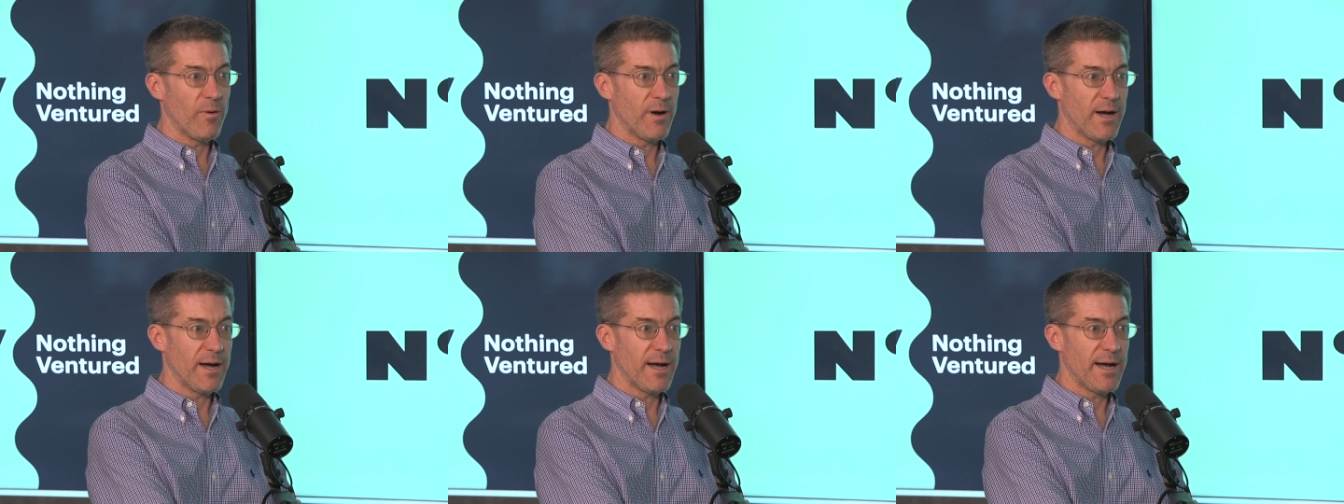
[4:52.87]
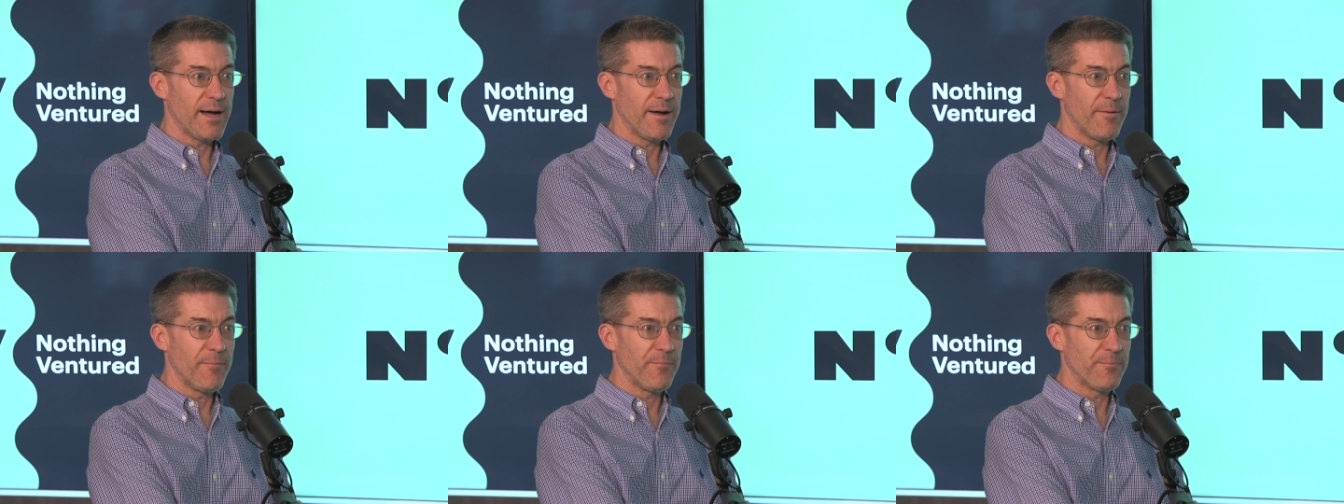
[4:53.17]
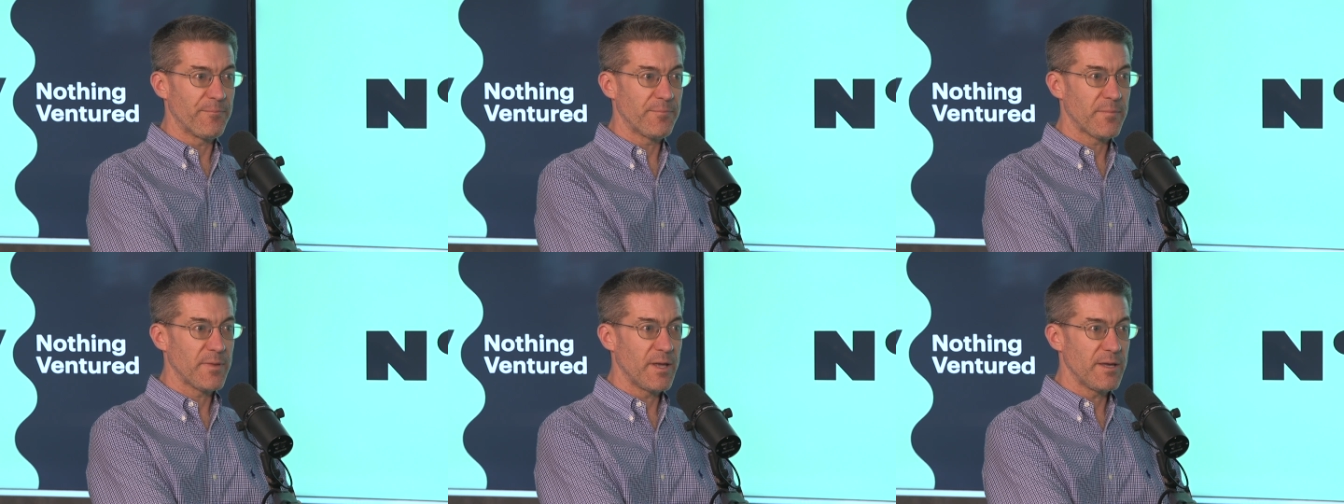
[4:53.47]
Um,
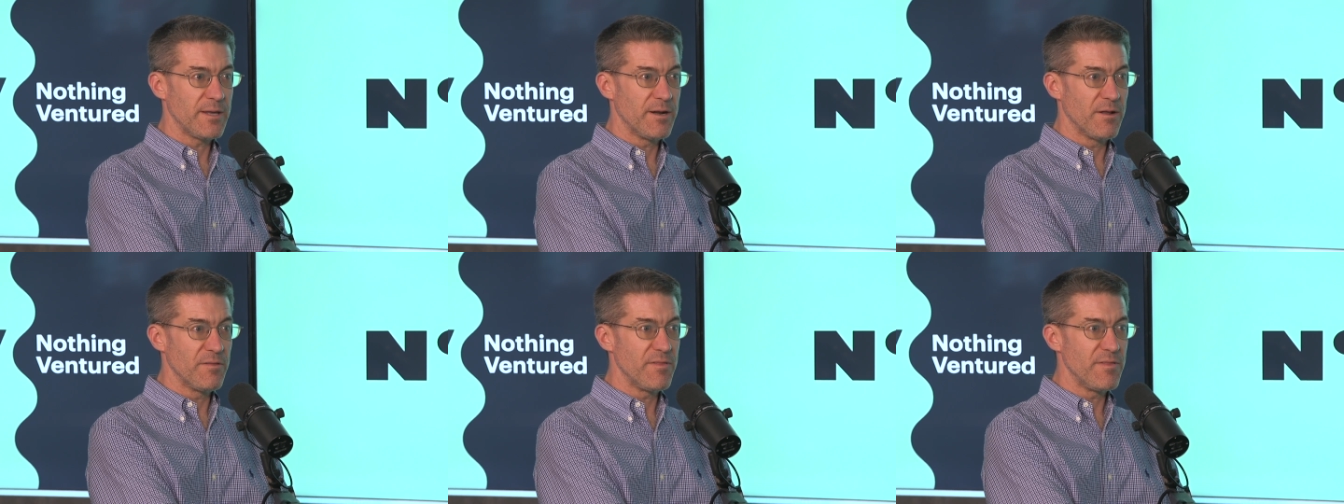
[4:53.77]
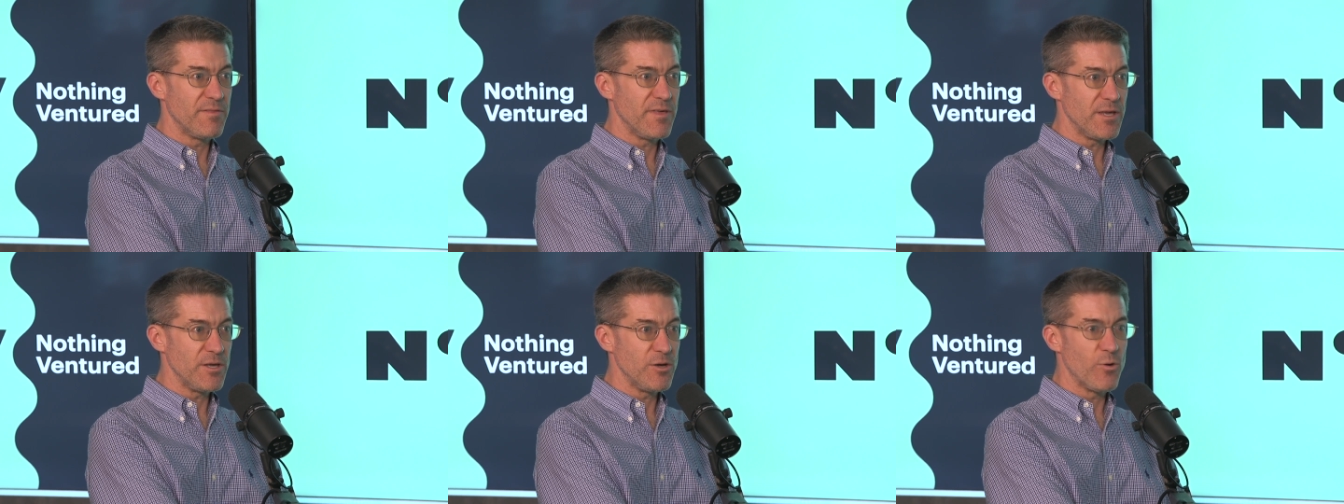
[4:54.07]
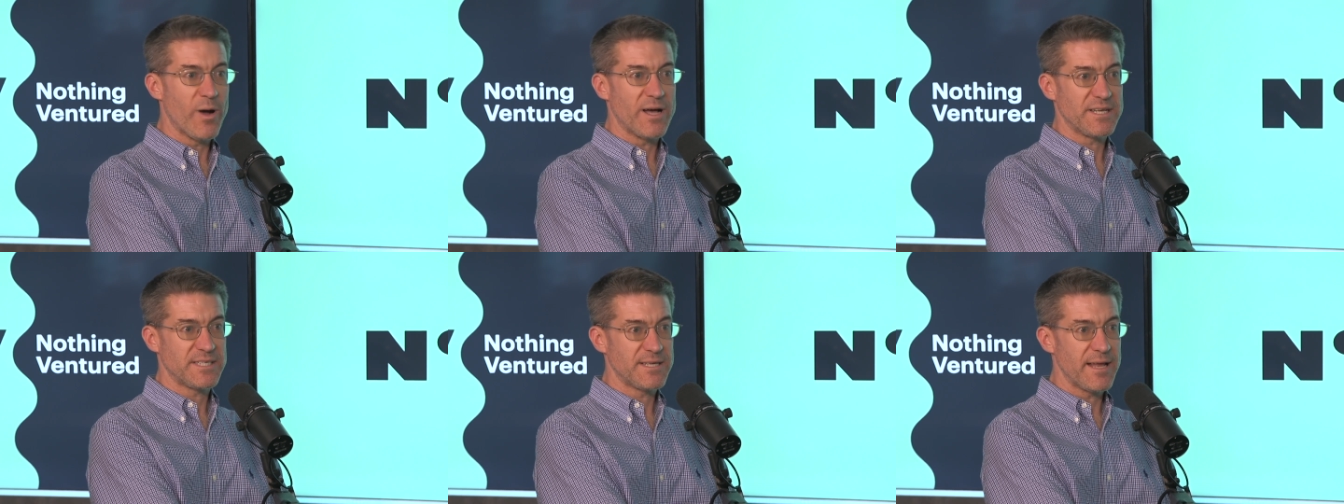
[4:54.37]
you know, the, the
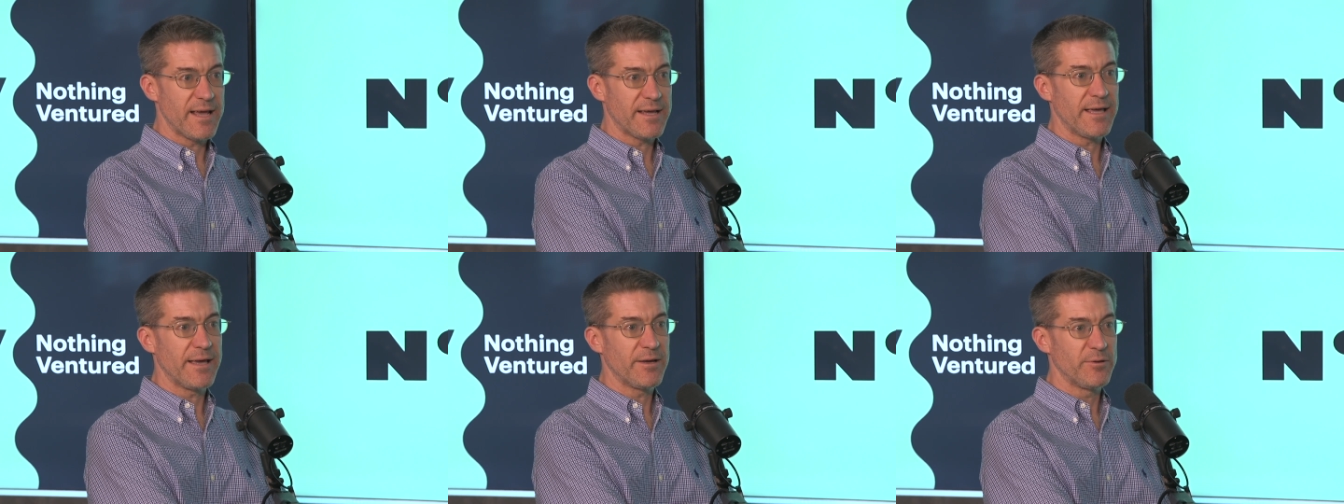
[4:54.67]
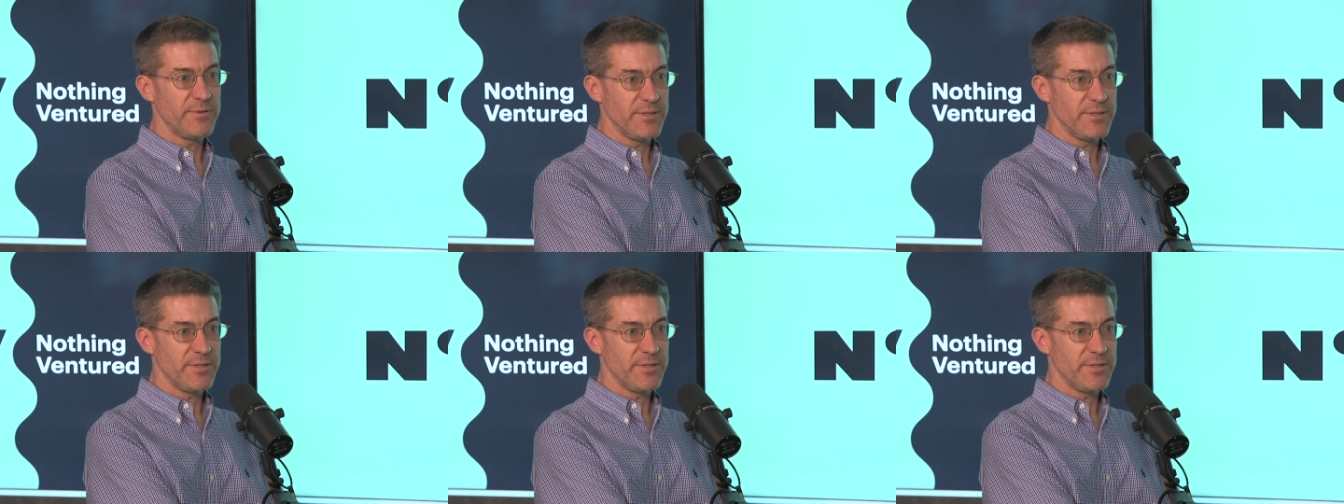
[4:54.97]
U.S. tech e-